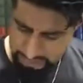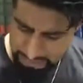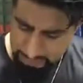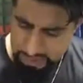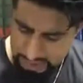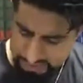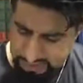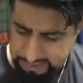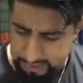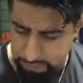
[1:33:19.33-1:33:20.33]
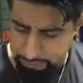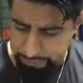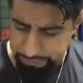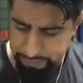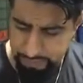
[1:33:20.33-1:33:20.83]
Now check this out.
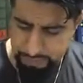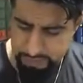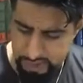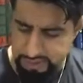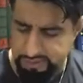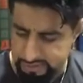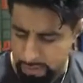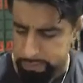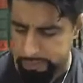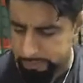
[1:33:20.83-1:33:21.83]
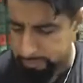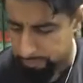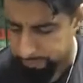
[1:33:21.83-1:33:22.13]
Check this out, people.